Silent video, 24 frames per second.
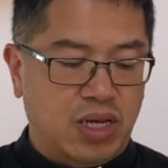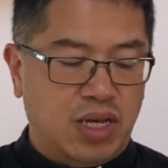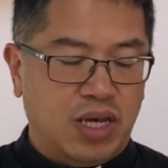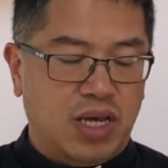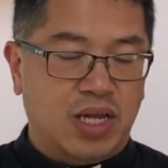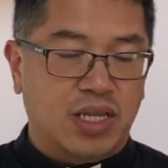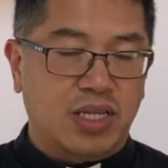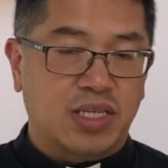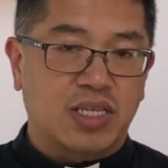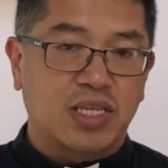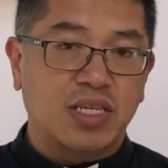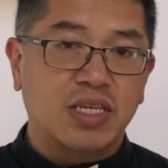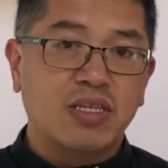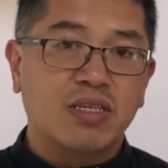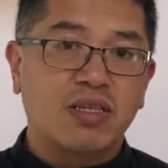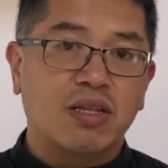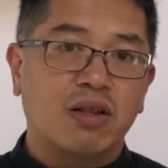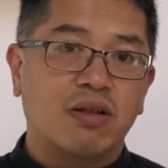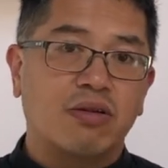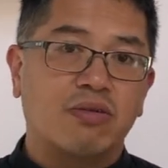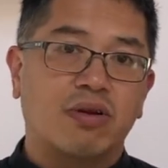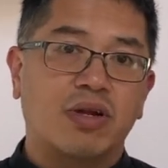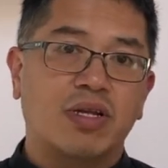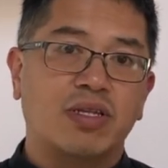And since
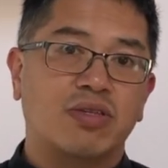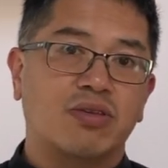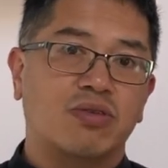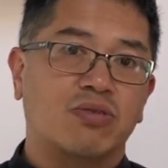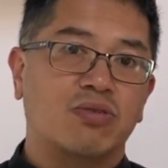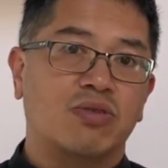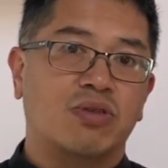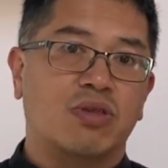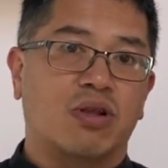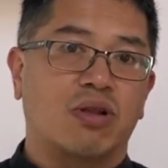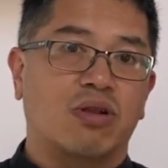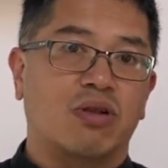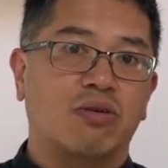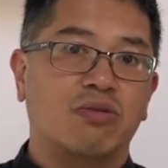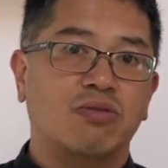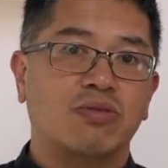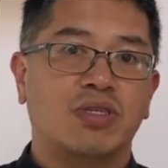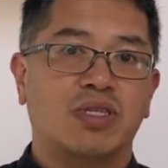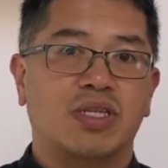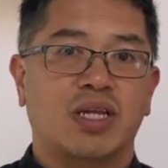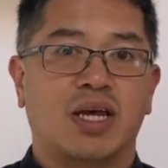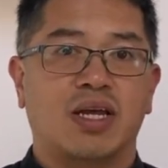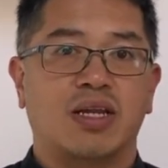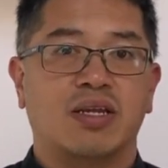Lorenzo's low
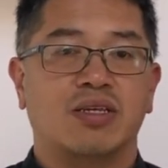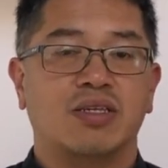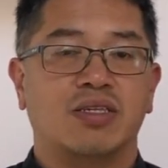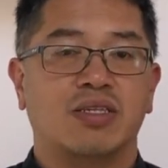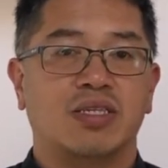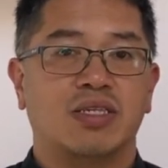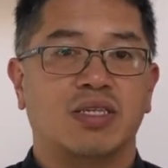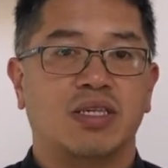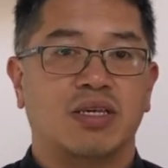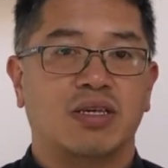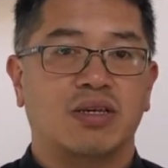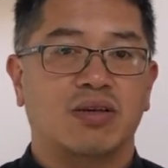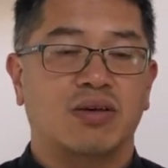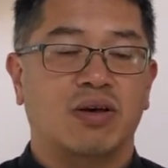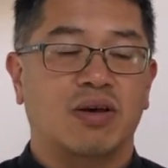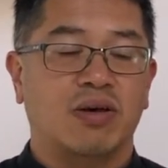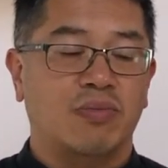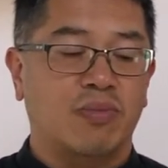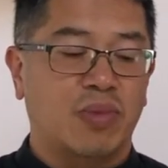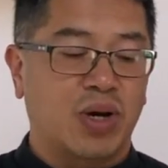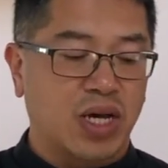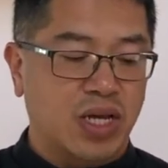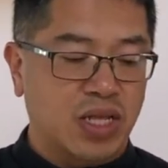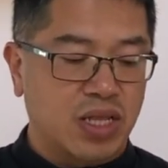status
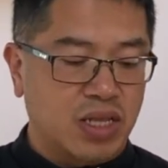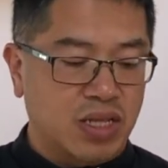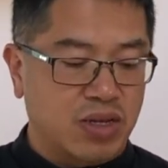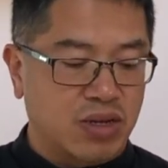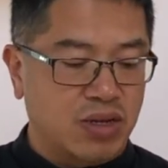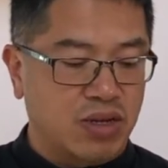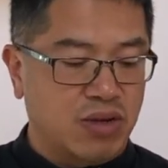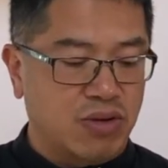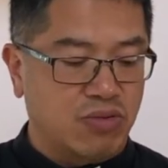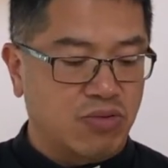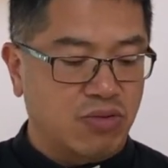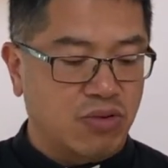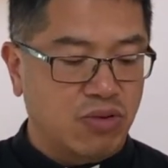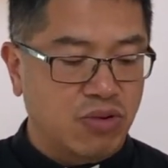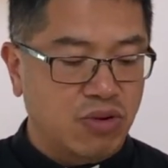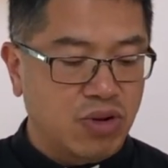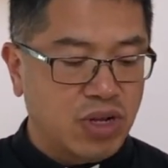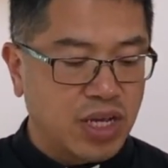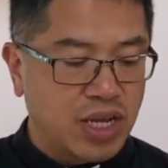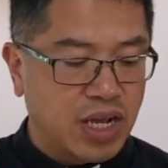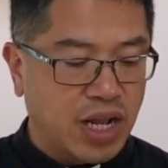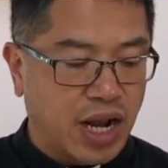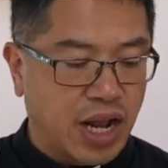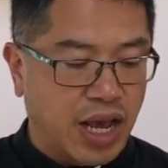among the
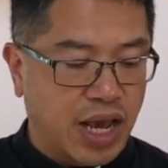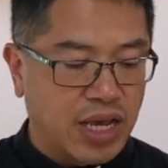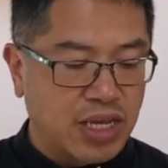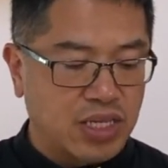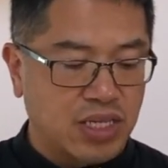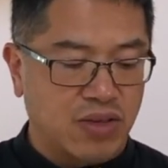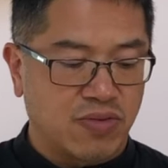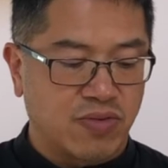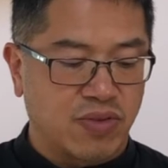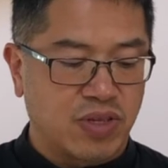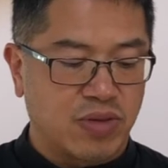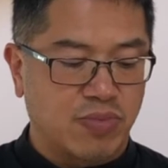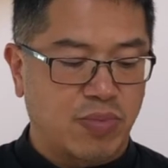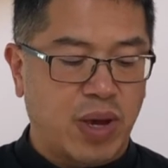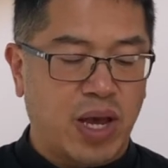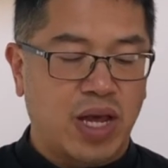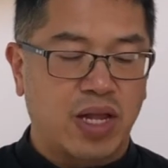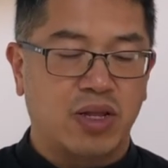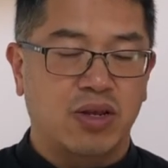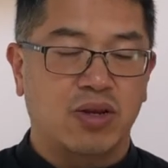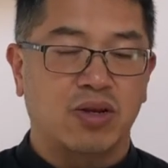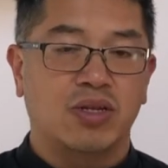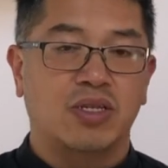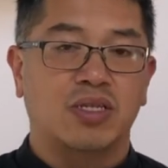ruling class of the
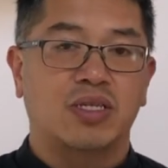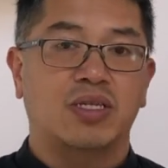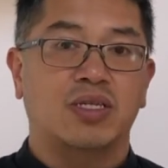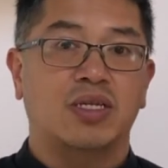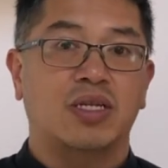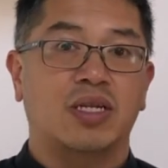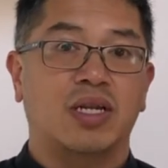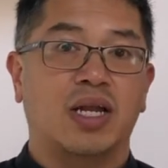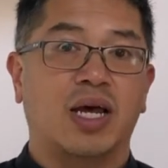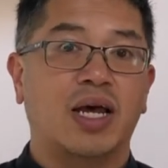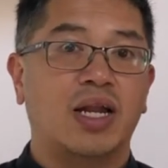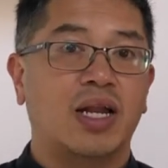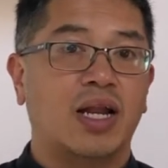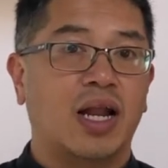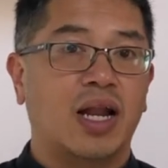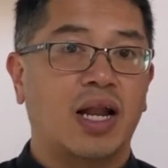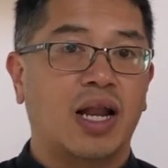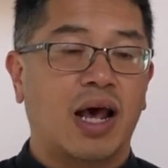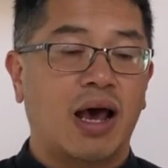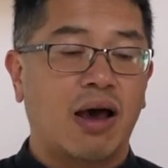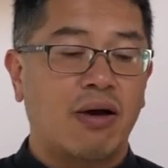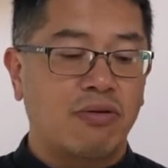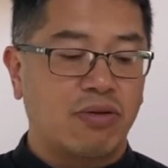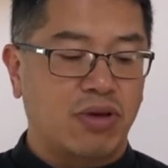Spaniards did not
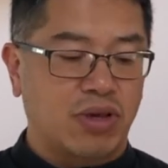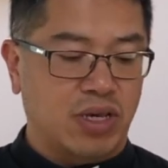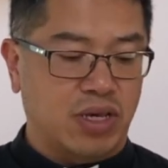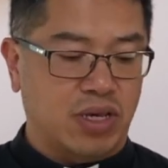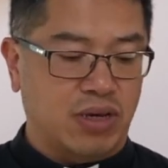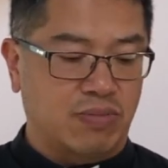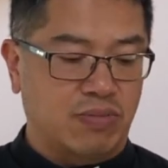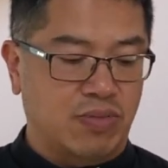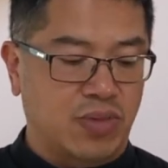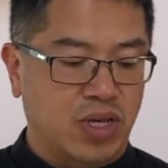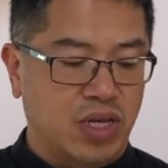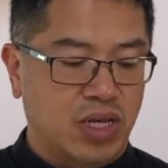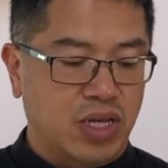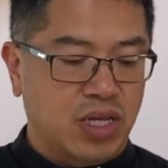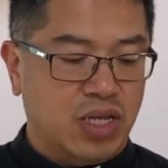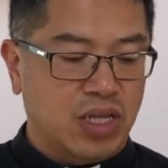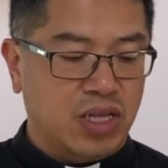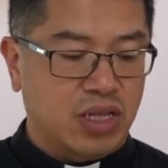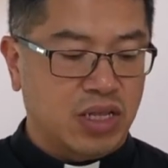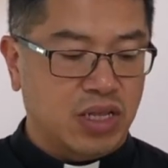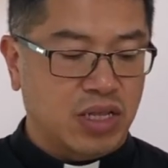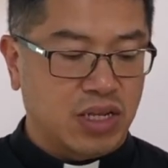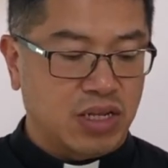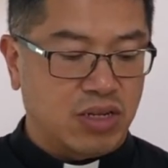allow him
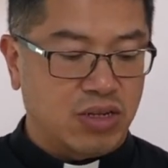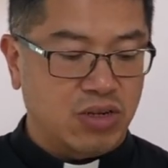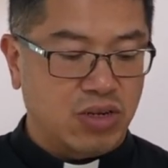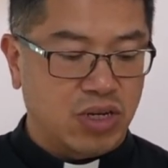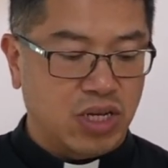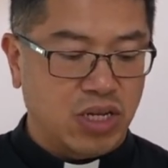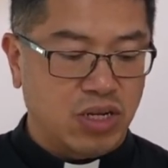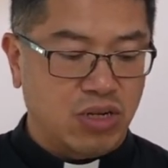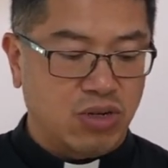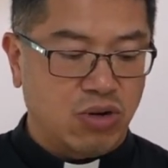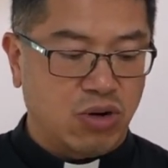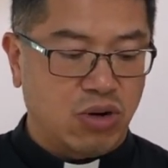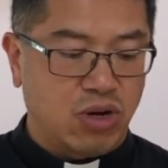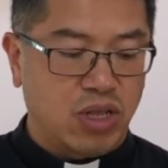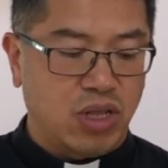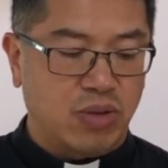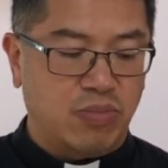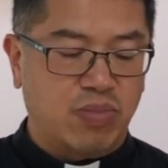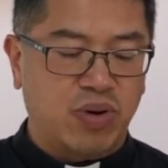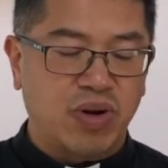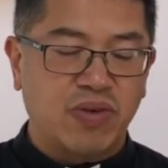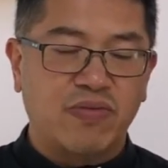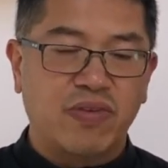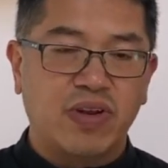to enjoy the
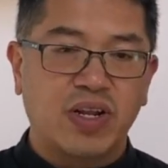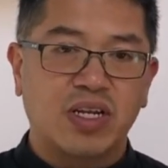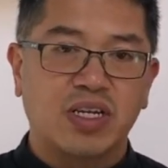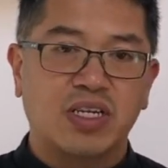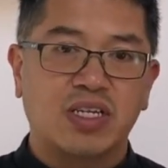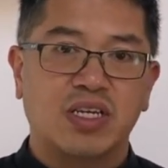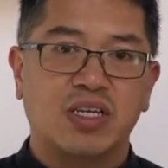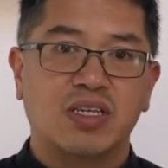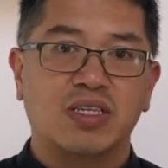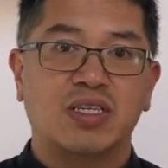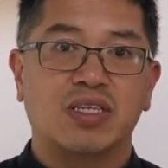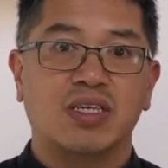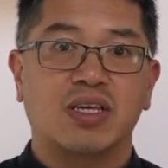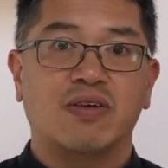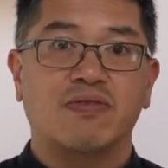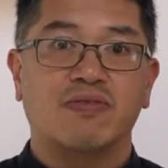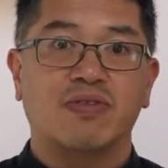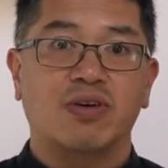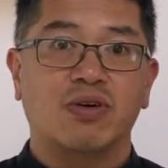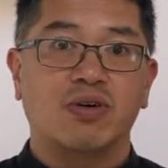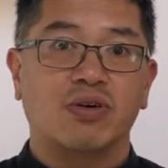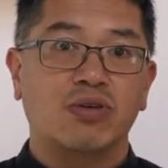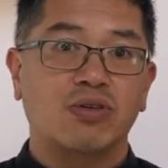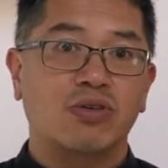privileges of
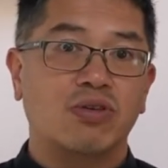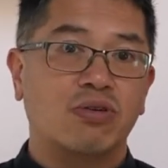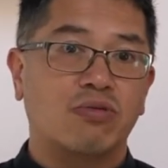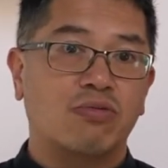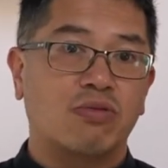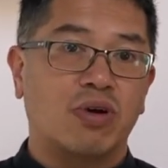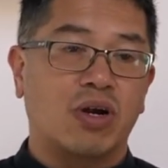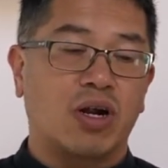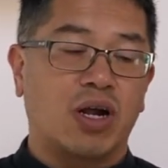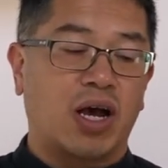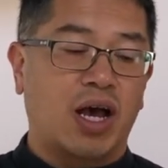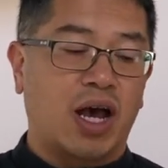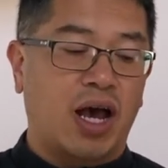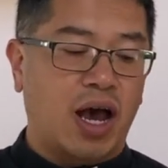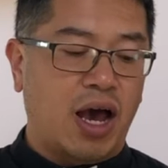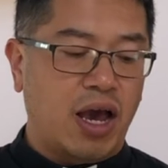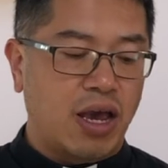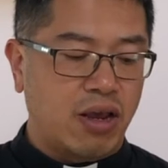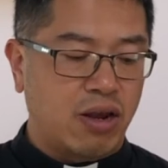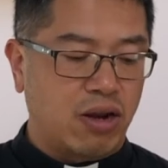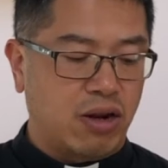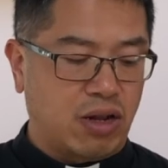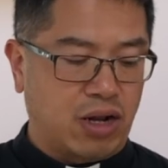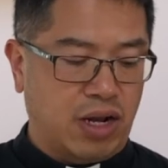those who were a
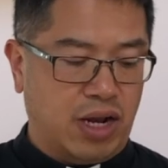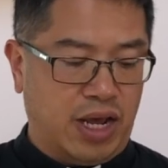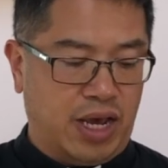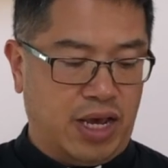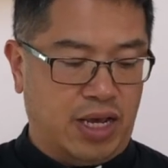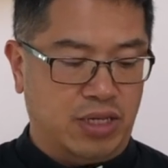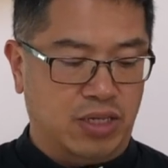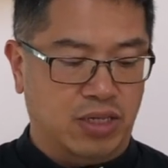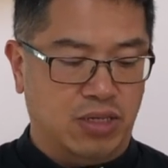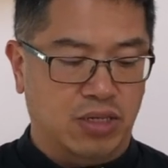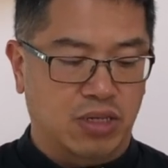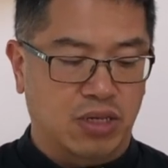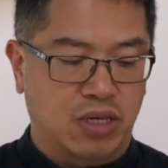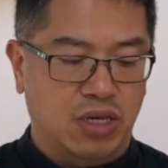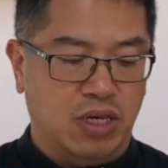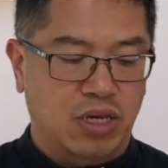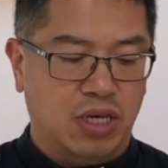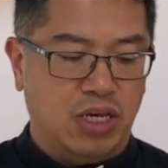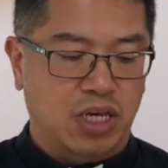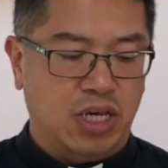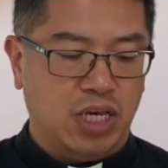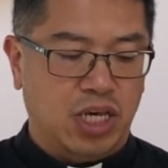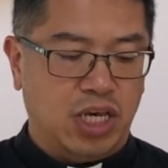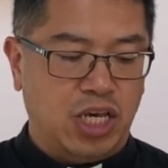higher class,
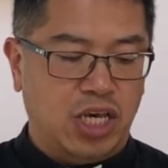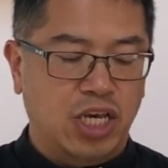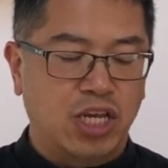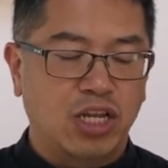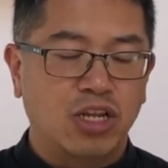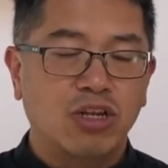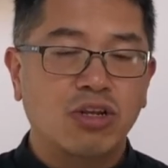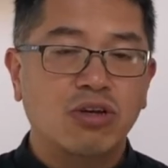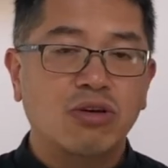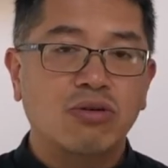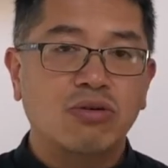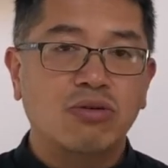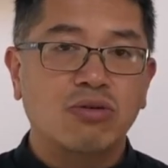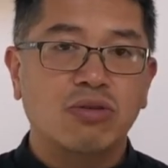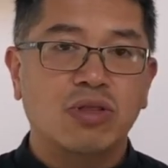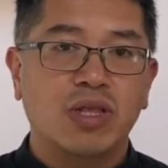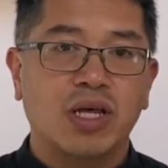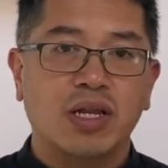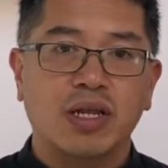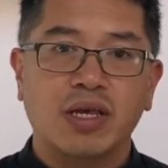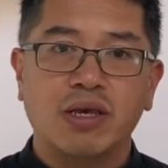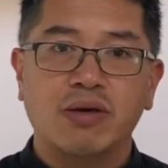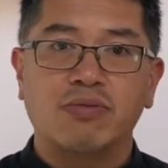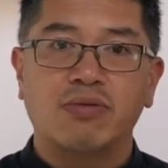he knew
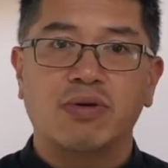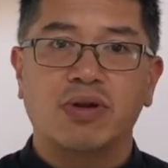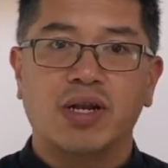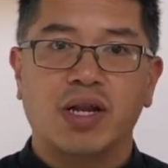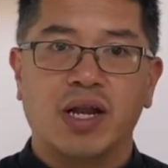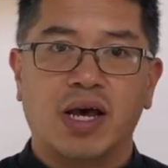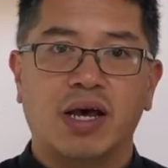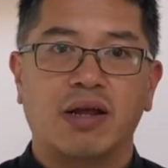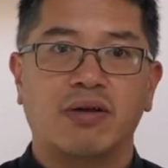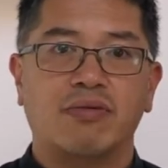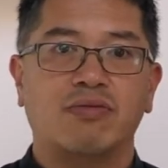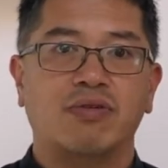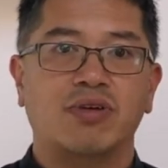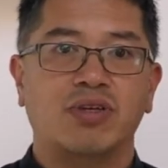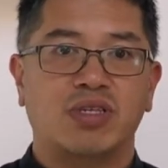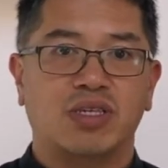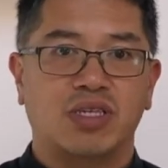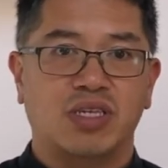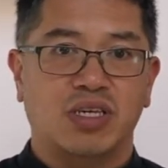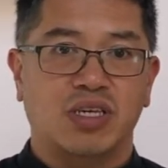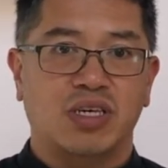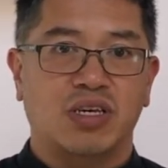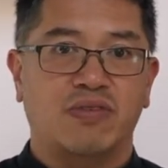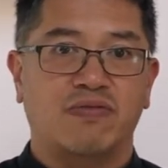that he would not
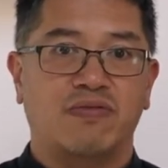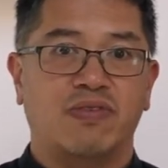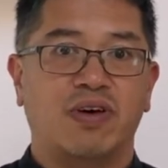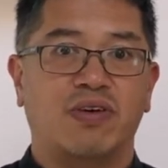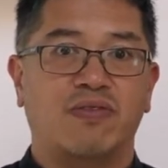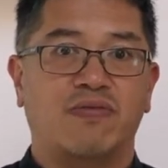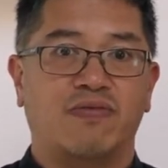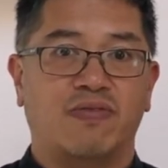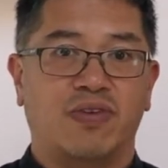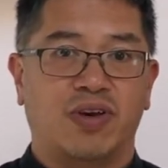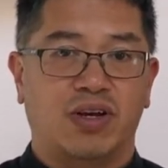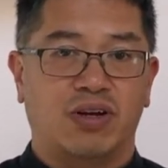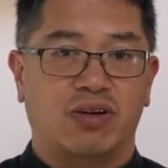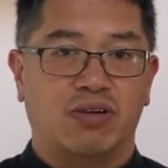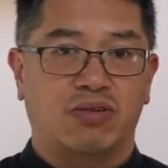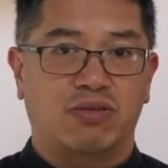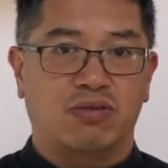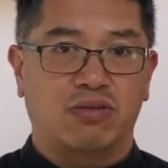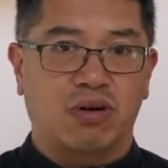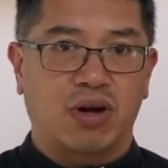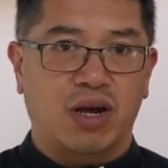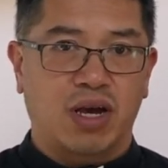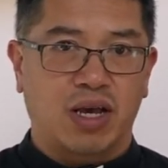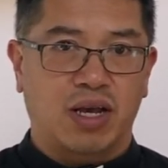receive a fair
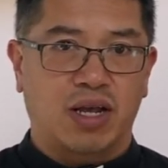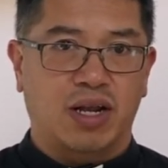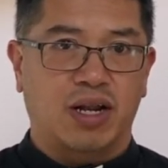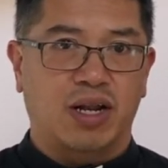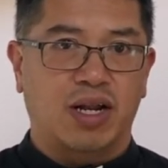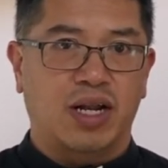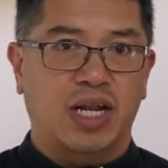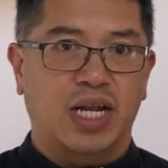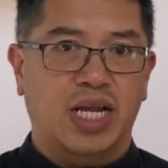trial,